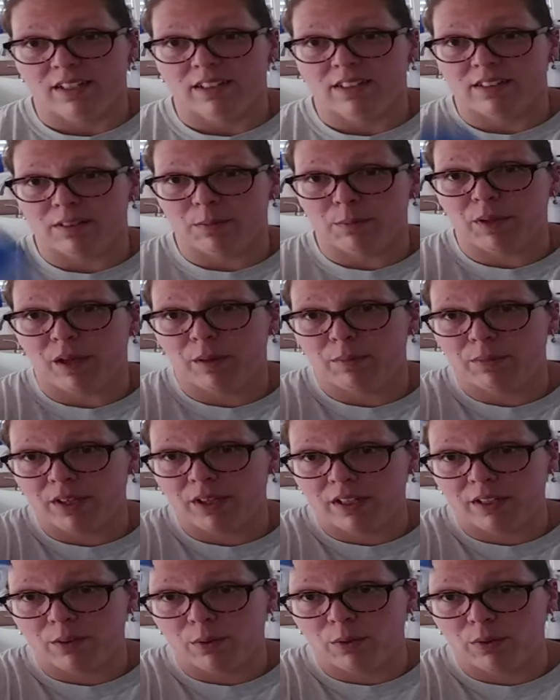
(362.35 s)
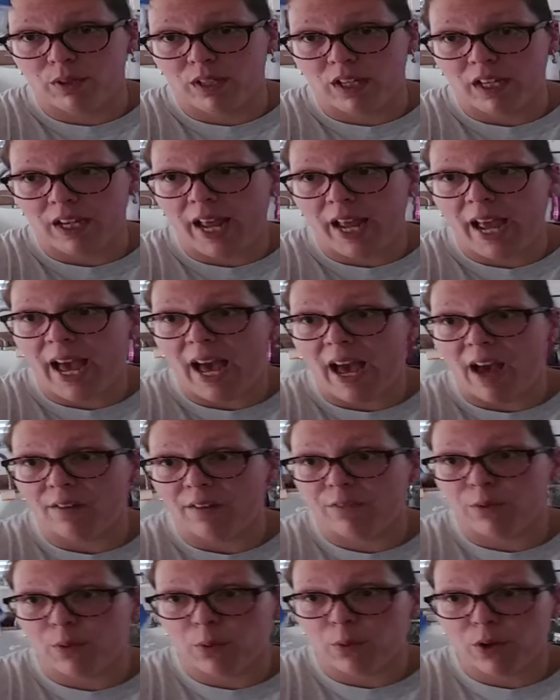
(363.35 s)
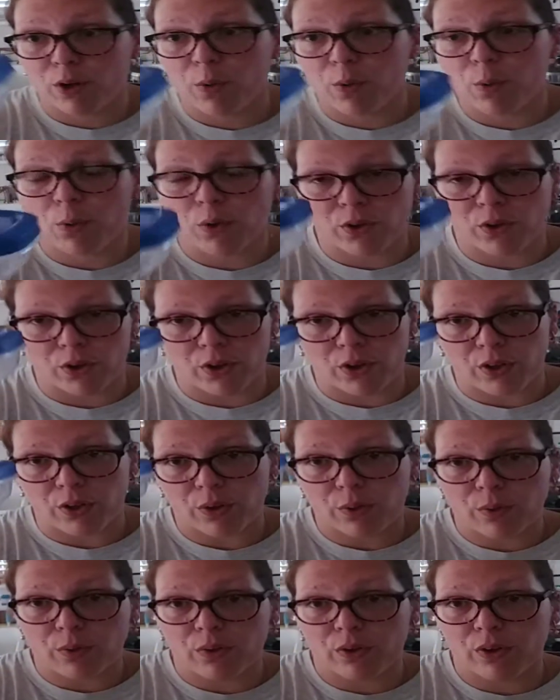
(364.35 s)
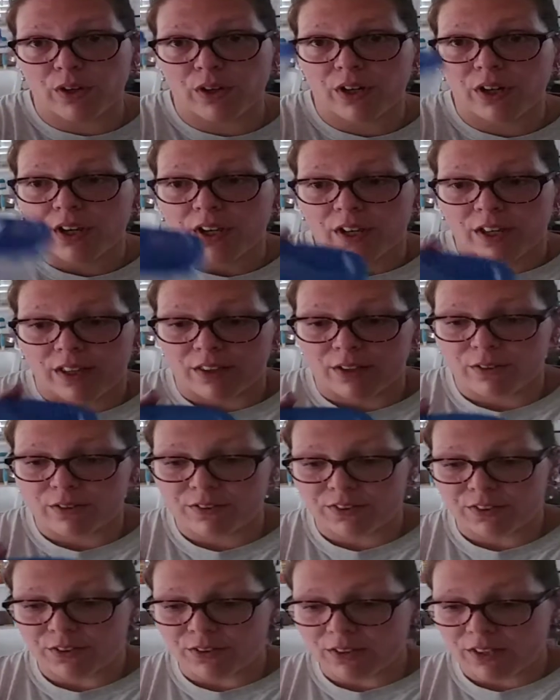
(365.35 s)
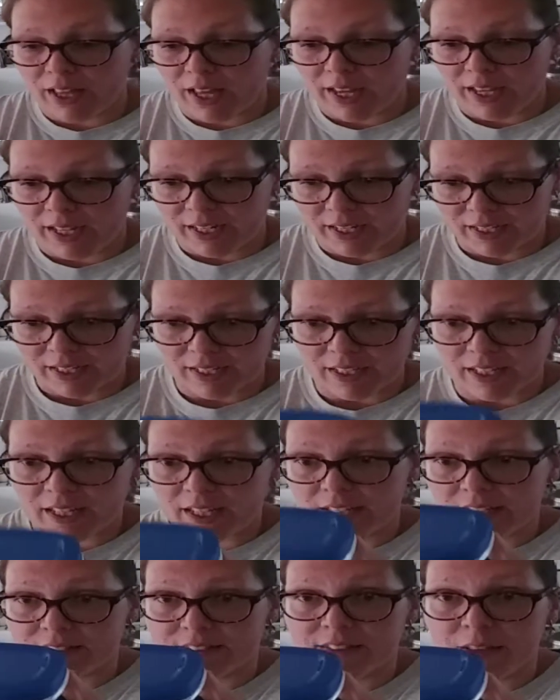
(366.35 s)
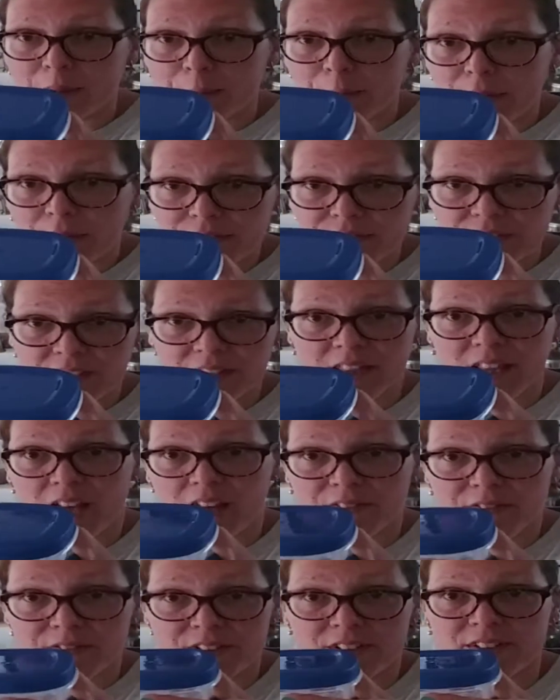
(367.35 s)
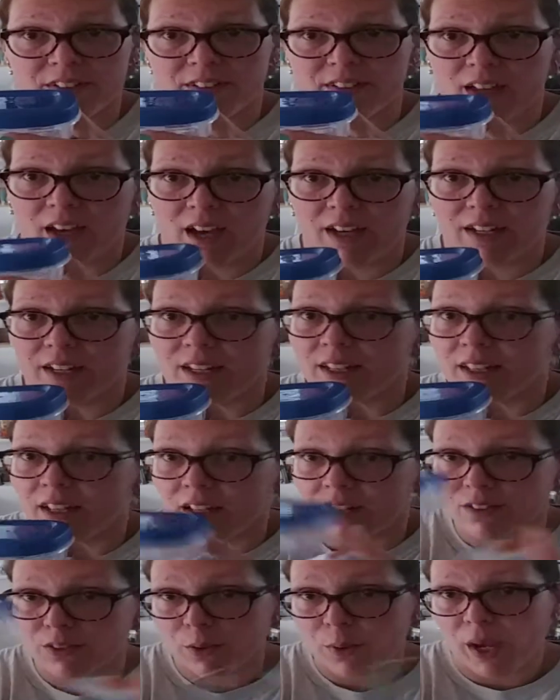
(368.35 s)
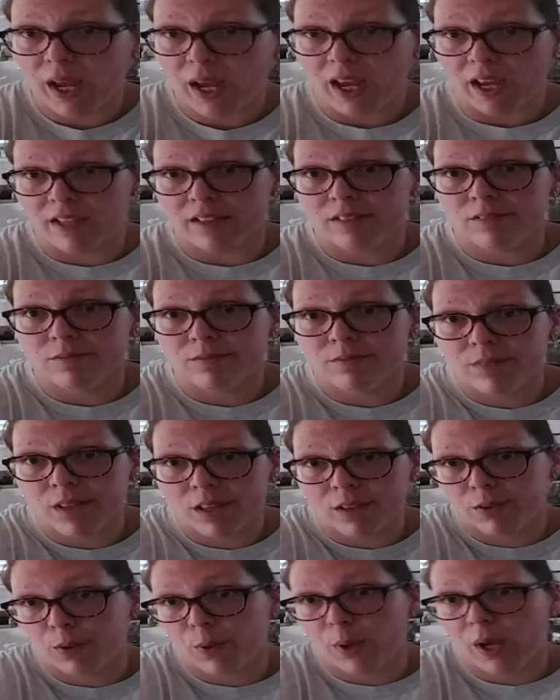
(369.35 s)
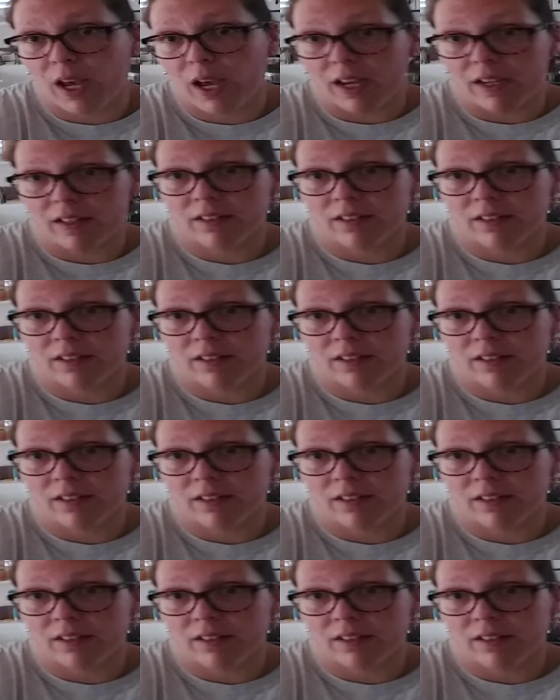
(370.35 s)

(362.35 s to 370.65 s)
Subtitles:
Sometimes I can only eat half or a quarter, or there's still like some of it left inside, and that's okay. That's okay.